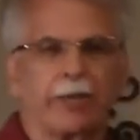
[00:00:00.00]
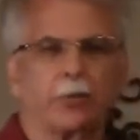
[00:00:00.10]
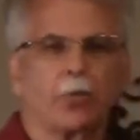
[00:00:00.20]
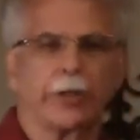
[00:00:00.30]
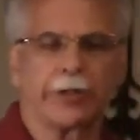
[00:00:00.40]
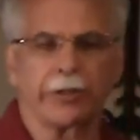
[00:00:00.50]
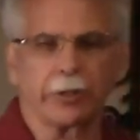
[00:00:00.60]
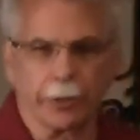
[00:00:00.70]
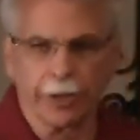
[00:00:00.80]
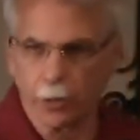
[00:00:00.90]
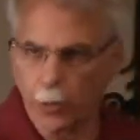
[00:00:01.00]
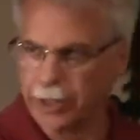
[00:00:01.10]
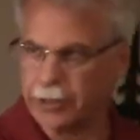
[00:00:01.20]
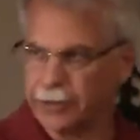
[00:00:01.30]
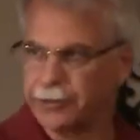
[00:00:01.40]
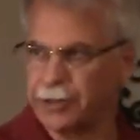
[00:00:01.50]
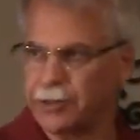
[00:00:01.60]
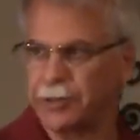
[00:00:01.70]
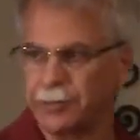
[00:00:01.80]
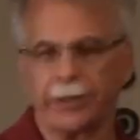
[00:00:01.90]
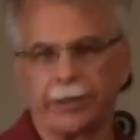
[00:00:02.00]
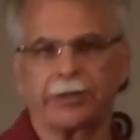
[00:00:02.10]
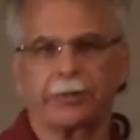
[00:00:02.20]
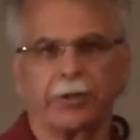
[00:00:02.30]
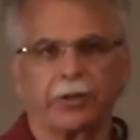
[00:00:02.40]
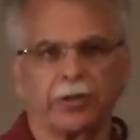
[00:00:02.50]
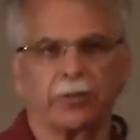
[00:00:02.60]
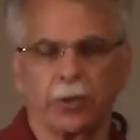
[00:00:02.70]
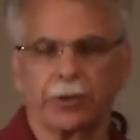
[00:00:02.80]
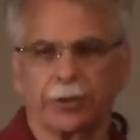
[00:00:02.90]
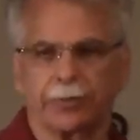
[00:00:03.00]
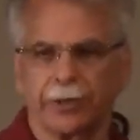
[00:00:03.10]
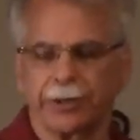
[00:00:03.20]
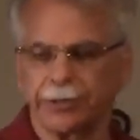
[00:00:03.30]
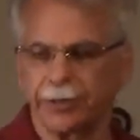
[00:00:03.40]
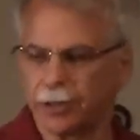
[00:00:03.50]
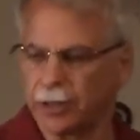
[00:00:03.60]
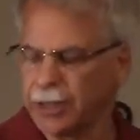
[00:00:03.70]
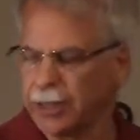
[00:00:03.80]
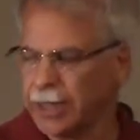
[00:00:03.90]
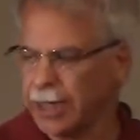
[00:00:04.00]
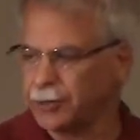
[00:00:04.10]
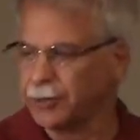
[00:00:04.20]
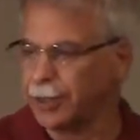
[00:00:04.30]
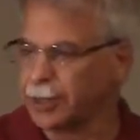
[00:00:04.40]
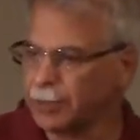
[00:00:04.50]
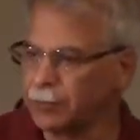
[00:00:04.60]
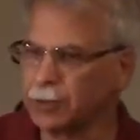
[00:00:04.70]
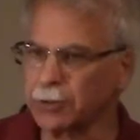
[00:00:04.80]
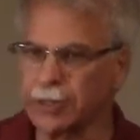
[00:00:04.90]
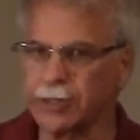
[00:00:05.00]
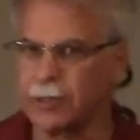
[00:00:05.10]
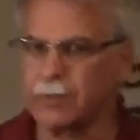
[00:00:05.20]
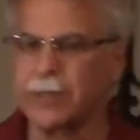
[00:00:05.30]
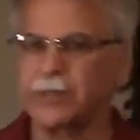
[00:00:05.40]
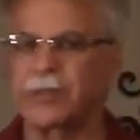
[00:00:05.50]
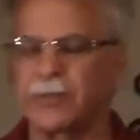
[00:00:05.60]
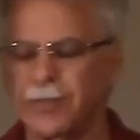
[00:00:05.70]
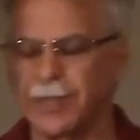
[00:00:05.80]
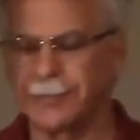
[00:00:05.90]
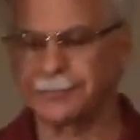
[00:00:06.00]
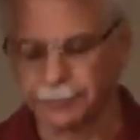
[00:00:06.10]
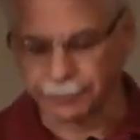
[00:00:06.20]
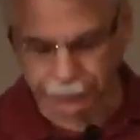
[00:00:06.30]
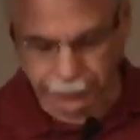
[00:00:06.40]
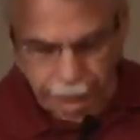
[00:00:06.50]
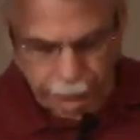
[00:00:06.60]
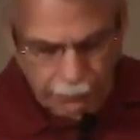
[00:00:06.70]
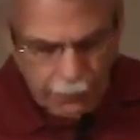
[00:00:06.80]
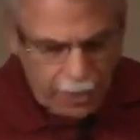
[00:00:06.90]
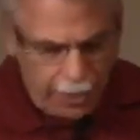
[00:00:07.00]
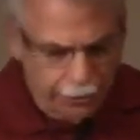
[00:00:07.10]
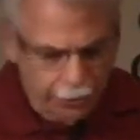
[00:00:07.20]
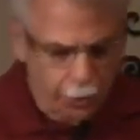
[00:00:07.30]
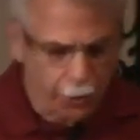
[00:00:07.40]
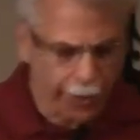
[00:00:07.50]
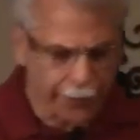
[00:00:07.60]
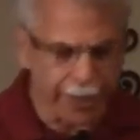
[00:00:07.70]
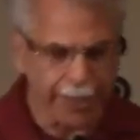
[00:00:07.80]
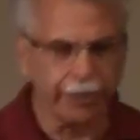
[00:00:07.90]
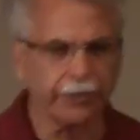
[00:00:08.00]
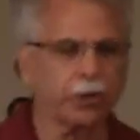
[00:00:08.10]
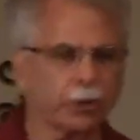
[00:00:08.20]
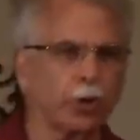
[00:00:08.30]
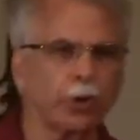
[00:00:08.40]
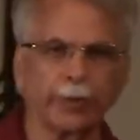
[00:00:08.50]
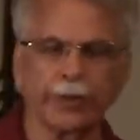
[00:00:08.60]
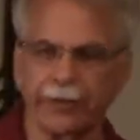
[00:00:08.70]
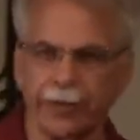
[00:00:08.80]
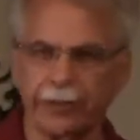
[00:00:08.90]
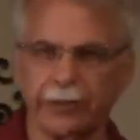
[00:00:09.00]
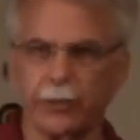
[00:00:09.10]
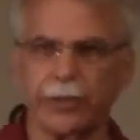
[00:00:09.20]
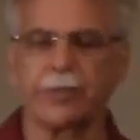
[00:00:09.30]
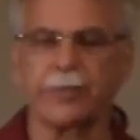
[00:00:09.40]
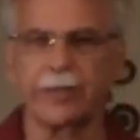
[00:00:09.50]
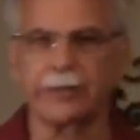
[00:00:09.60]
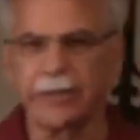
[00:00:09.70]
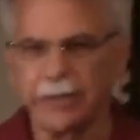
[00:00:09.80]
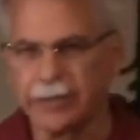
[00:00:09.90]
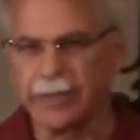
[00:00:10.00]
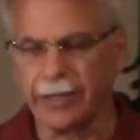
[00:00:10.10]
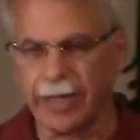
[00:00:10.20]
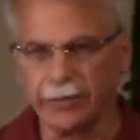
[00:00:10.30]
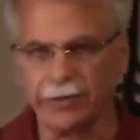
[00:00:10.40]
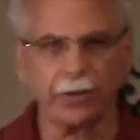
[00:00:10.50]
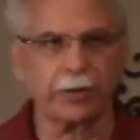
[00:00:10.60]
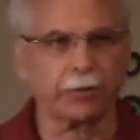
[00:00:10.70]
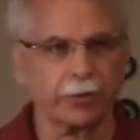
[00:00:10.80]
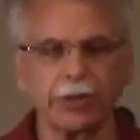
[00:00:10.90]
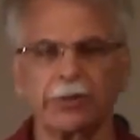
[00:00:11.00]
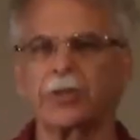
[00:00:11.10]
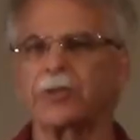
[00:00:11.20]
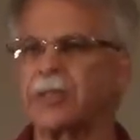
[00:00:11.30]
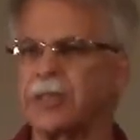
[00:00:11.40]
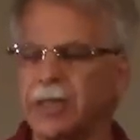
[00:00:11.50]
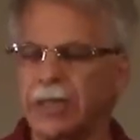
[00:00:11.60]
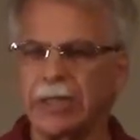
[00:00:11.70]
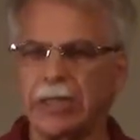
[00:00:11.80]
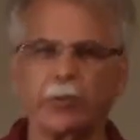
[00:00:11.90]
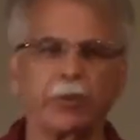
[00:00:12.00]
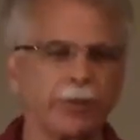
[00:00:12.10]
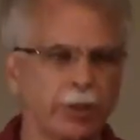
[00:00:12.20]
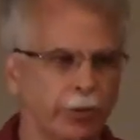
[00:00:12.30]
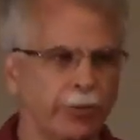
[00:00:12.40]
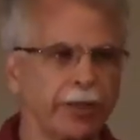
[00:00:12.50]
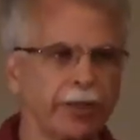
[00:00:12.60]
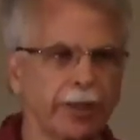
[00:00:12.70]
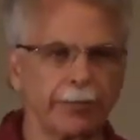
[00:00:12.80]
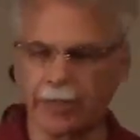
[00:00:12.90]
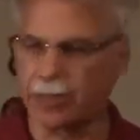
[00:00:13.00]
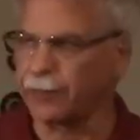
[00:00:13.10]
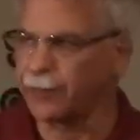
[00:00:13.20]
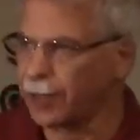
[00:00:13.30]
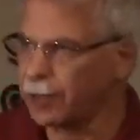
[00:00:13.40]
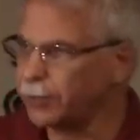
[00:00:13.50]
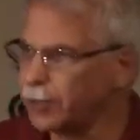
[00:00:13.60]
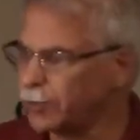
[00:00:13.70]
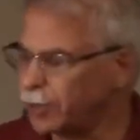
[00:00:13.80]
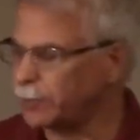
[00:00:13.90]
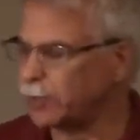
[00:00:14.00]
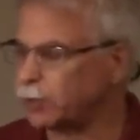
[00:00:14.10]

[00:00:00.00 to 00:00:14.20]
as one of the great awakenings that took place because of what took place there. And so I came to Christ in the midst of that. And so I began to grow in my faith. And one of the men that had shared Christ with me, he would meet with me and began to follow me up and help me